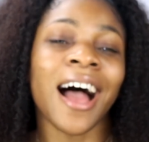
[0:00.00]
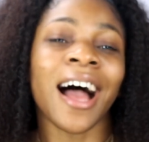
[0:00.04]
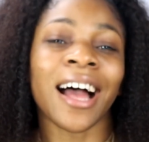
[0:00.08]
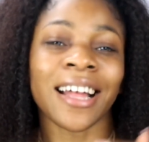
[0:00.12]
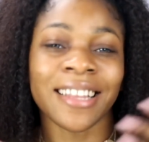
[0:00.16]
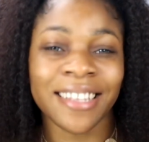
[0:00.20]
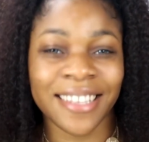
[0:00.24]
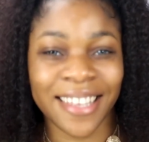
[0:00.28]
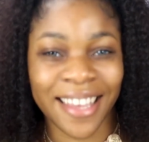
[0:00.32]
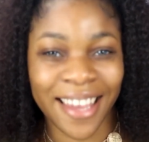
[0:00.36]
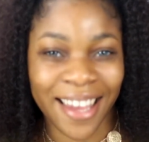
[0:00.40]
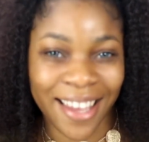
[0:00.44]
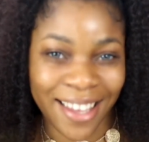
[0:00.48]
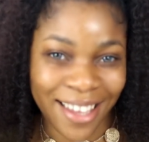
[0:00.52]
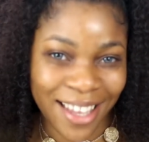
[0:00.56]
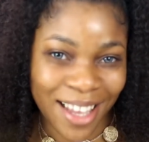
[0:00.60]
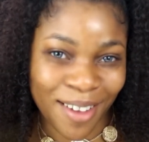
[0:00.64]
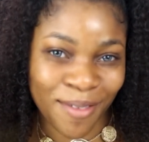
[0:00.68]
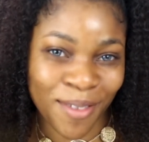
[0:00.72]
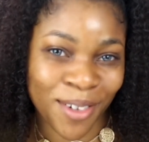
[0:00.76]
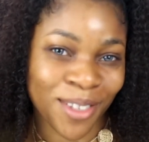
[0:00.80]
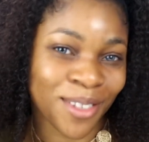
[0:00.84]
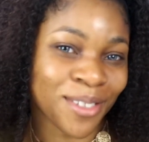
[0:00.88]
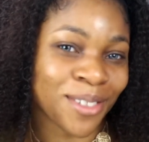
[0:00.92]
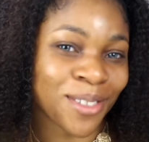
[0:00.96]
And yeah,
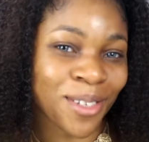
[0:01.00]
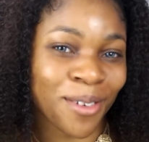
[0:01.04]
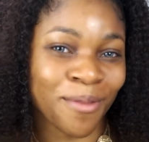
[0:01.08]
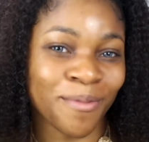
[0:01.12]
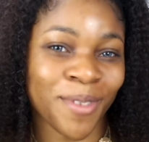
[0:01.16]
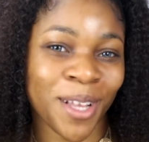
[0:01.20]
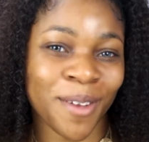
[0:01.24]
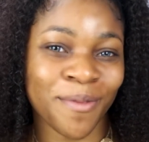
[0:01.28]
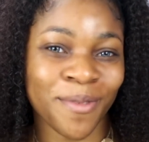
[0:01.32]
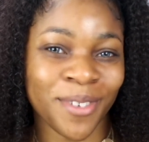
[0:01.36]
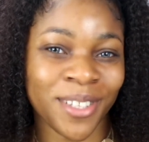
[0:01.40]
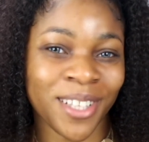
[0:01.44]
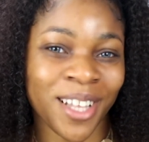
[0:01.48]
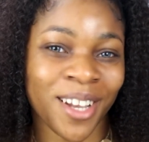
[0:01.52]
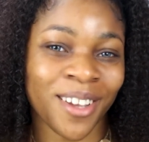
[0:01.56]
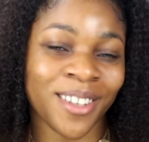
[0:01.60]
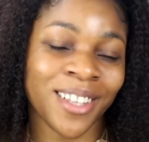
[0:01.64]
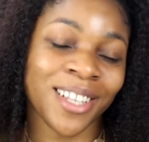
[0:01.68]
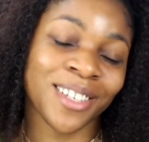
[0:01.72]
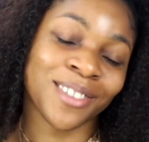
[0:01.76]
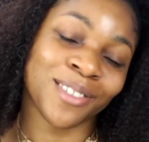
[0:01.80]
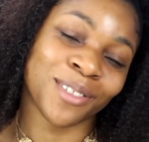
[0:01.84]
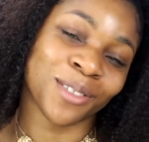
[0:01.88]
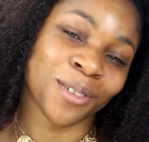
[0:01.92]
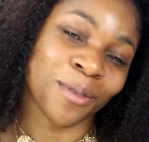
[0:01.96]
I'm gonna stop blabbing now.
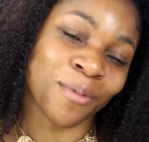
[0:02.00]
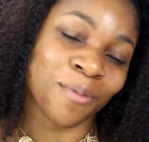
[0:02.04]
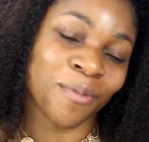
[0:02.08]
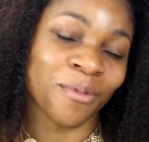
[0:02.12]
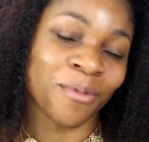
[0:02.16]
Let's jump